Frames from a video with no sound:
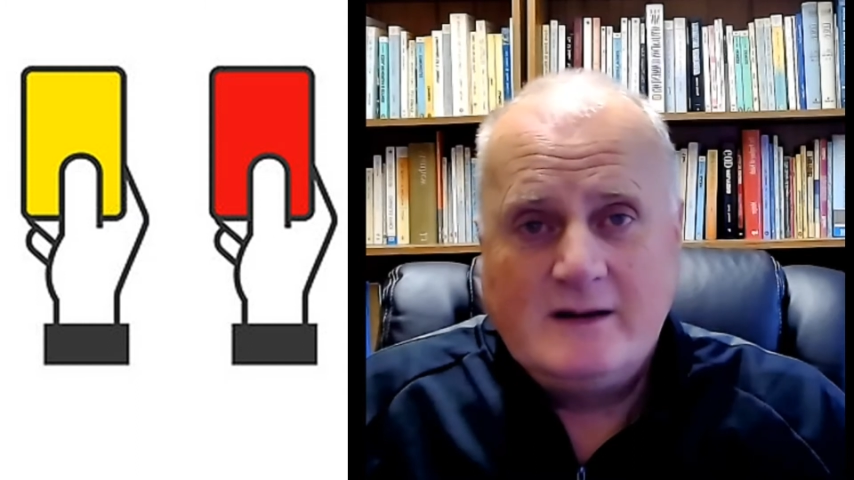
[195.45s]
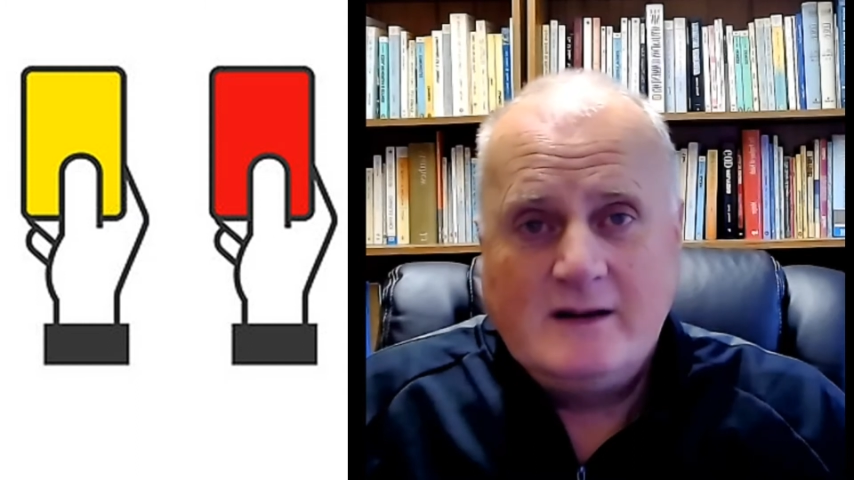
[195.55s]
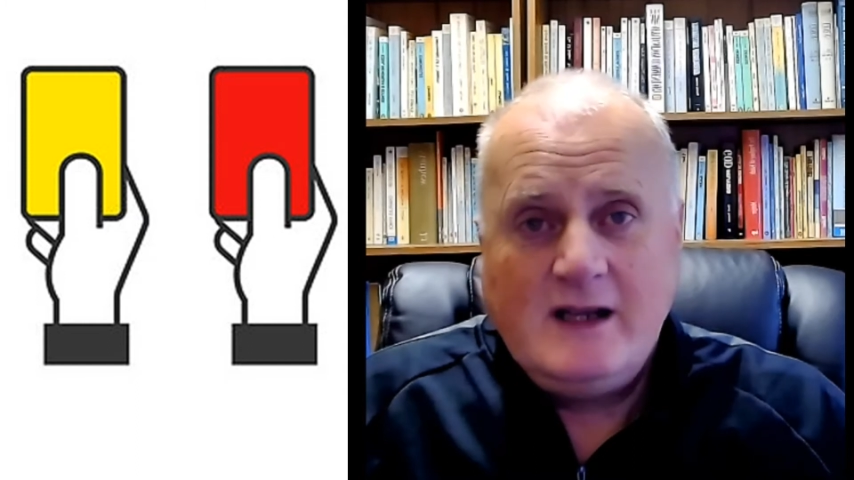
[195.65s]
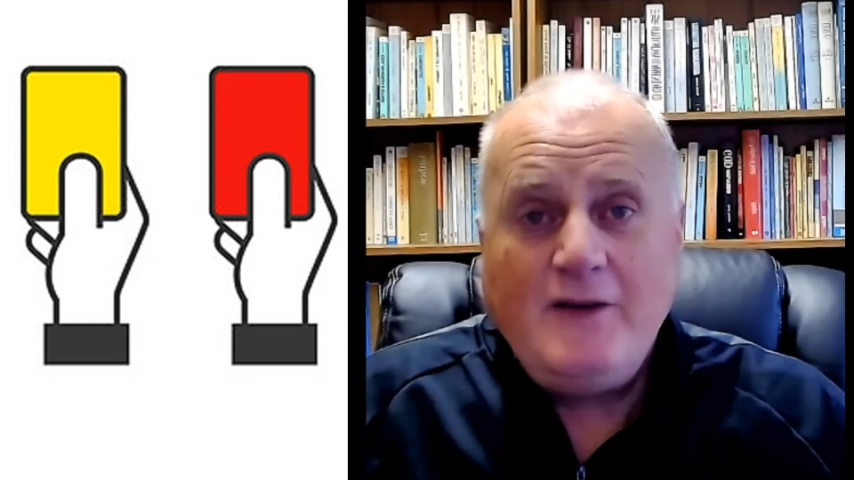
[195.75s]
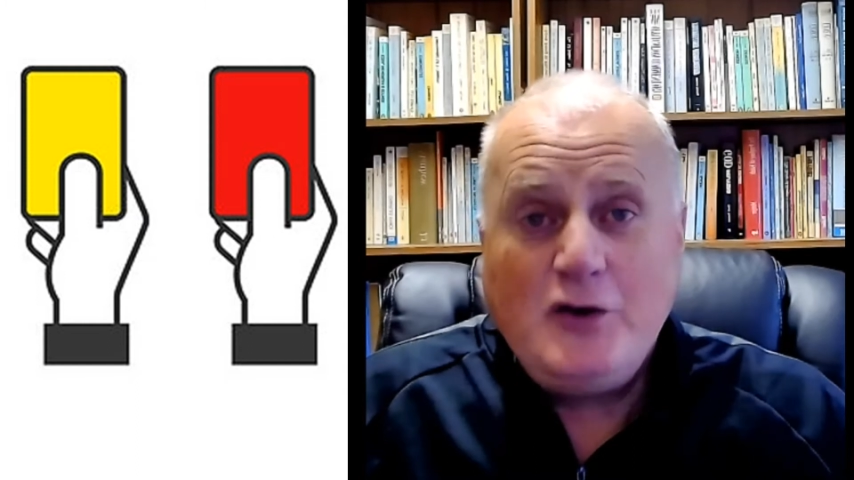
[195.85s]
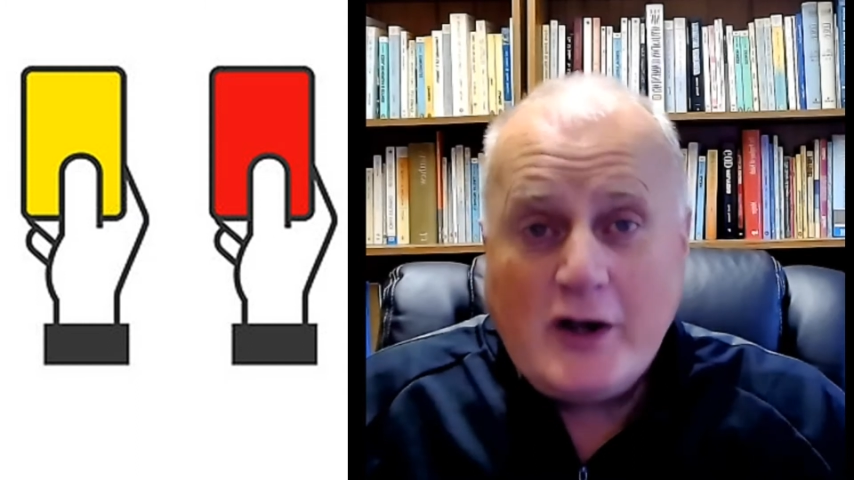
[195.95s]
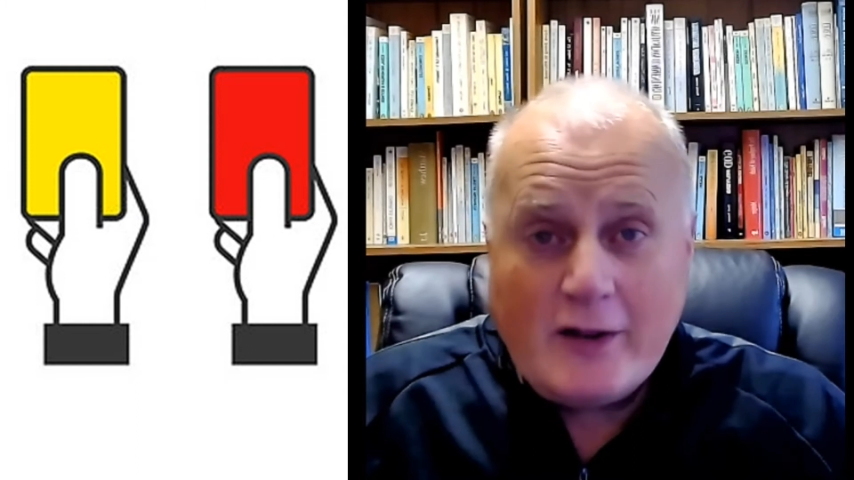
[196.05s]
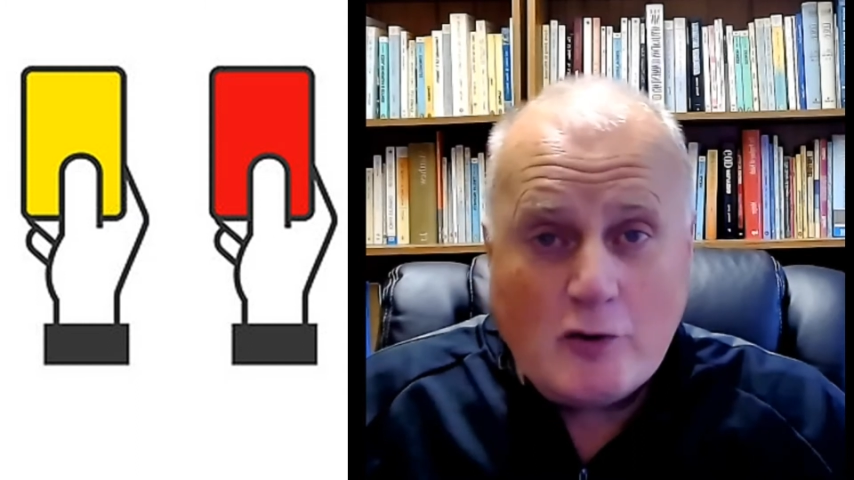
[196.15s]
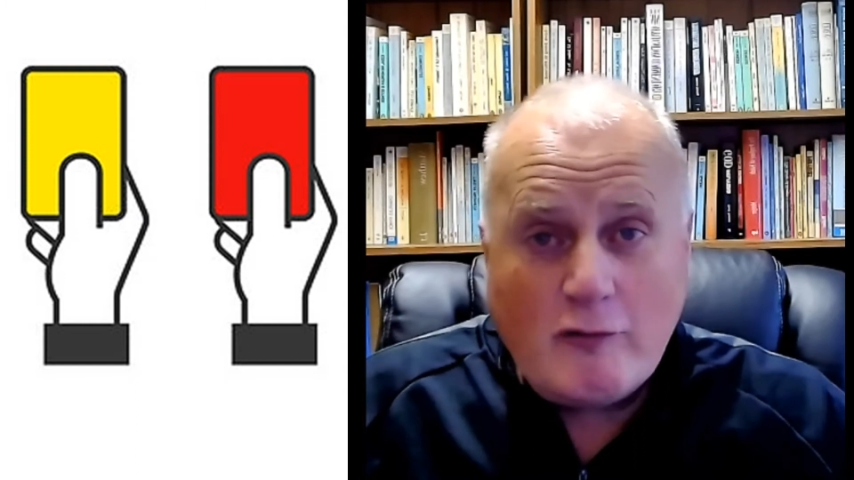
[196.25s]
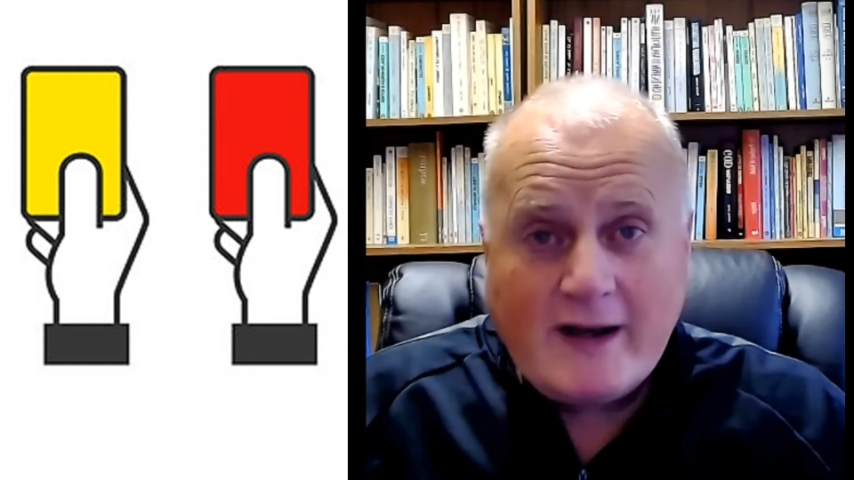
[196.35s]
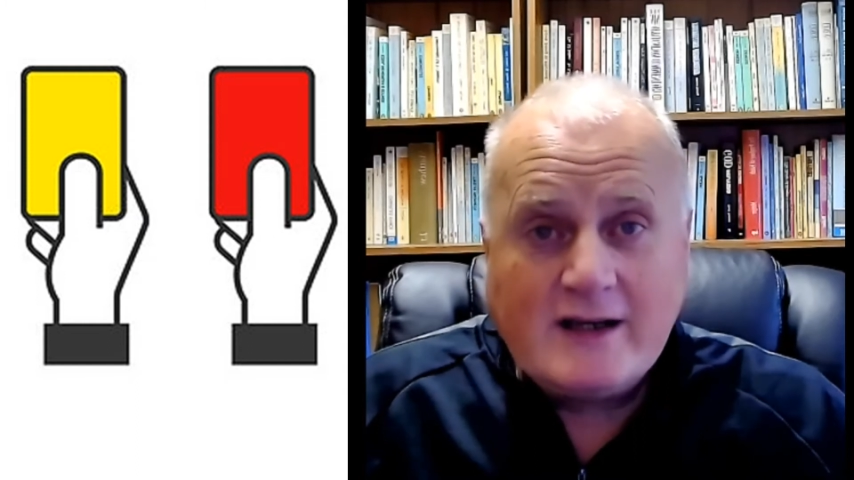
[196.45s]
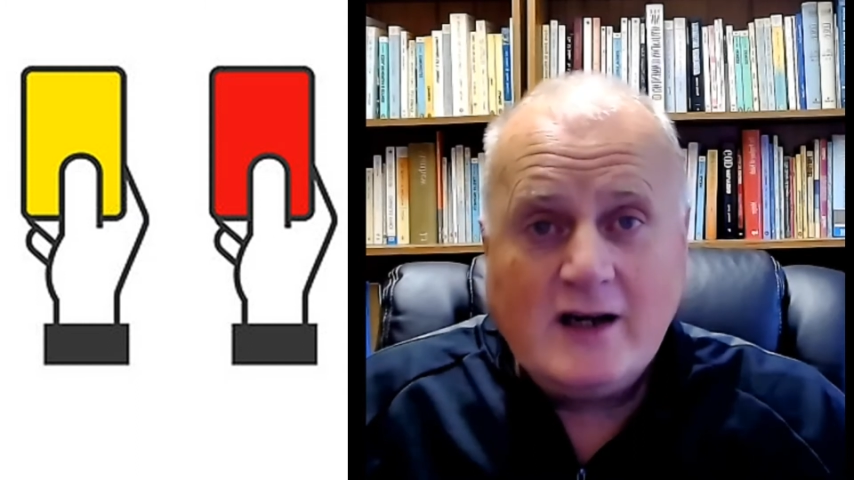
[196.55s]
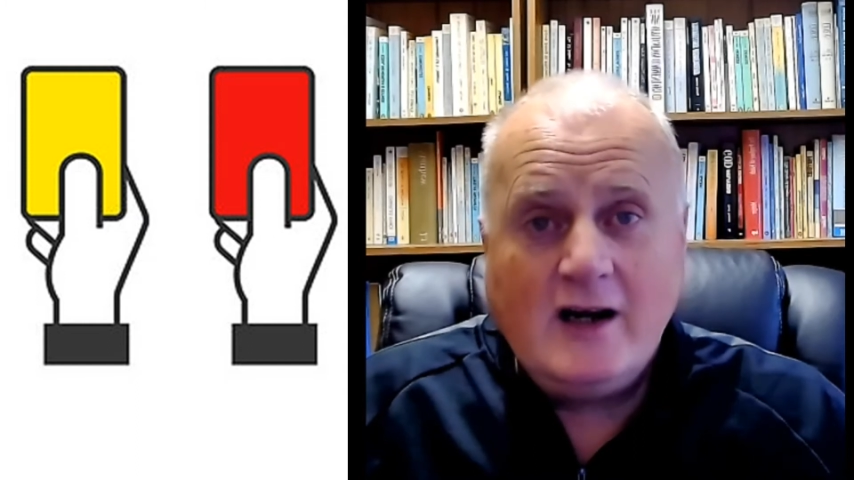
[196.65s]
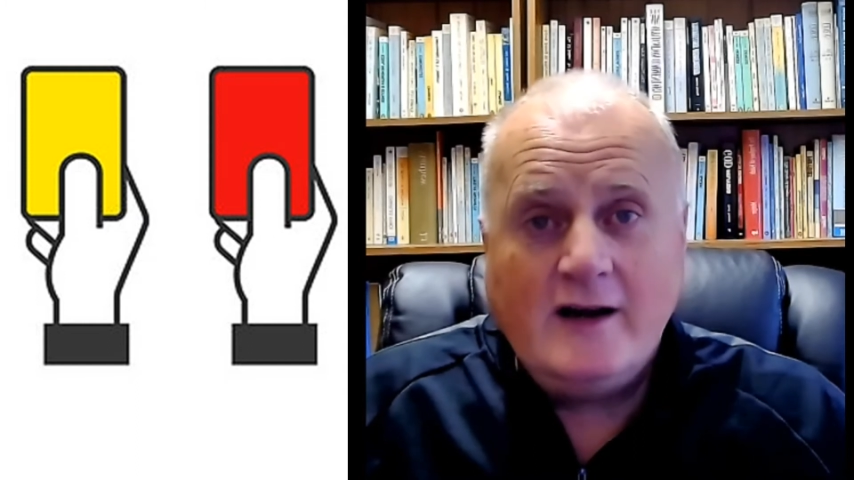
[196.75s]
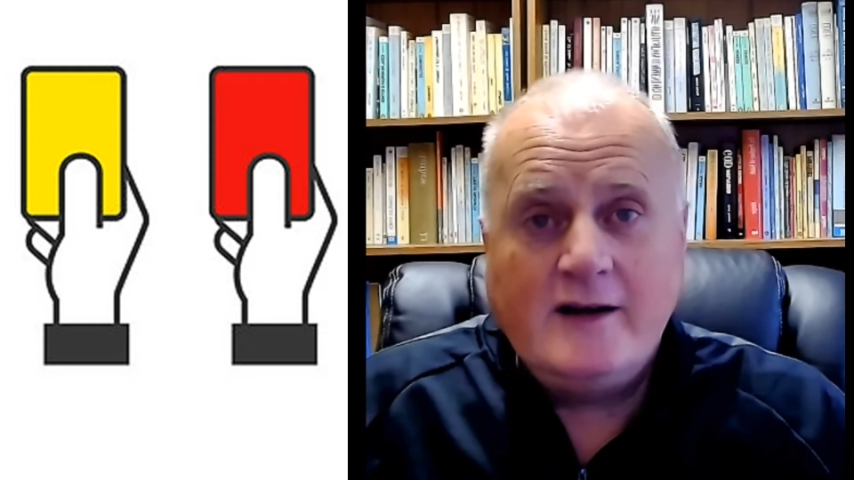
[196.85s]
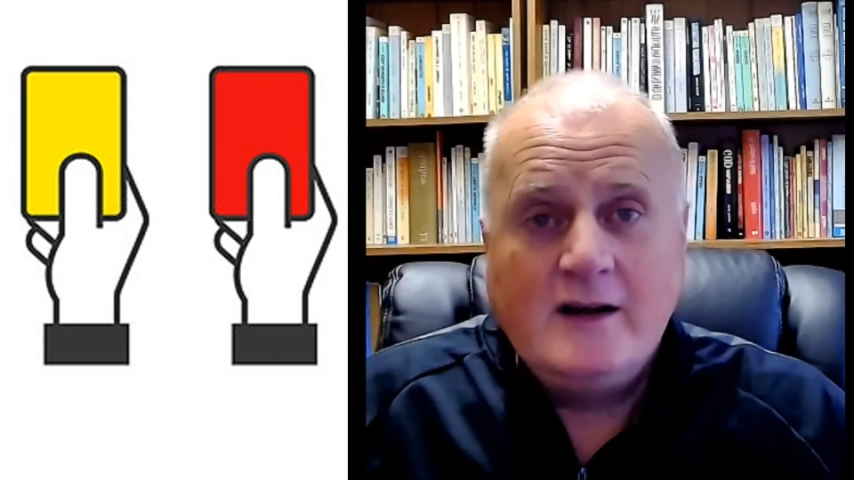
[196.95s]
if you get the red card.